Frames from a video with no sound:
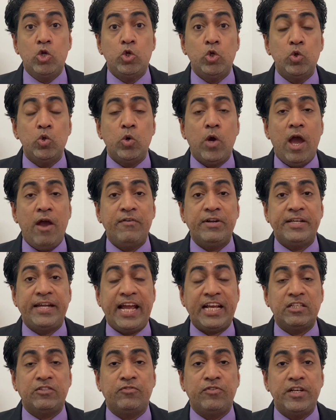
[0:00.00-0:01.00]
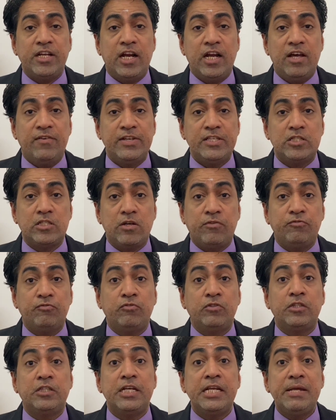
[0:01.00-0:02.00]
You have a tax-free allowance
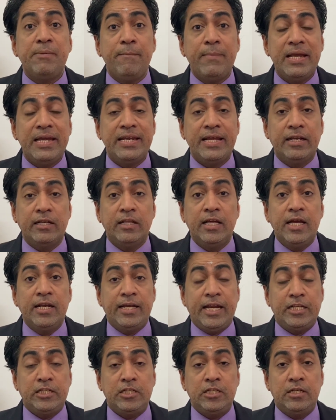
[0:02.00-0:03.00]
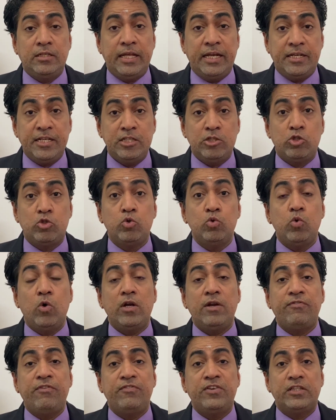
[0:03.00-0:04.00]
of 3 million. That is
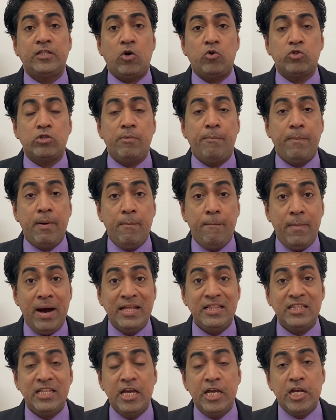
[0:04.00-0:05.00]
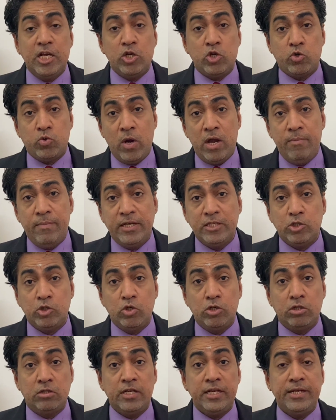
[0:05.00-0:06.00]
250,000 per month. Into 12 months,
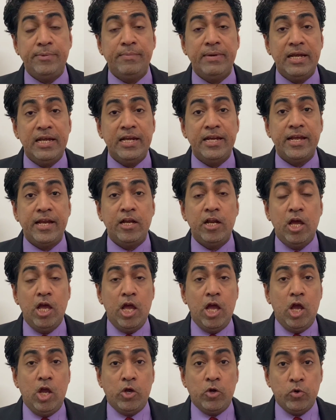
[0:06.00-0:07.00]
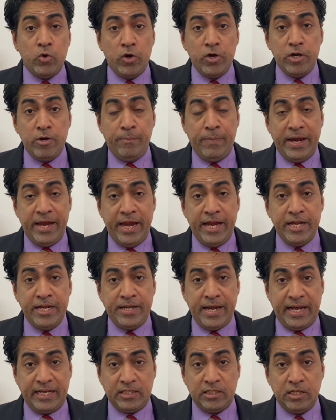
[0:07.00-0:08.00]
3 million. You don't need to pay any
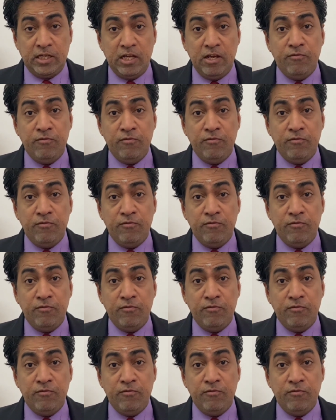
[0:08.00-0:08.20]
tax.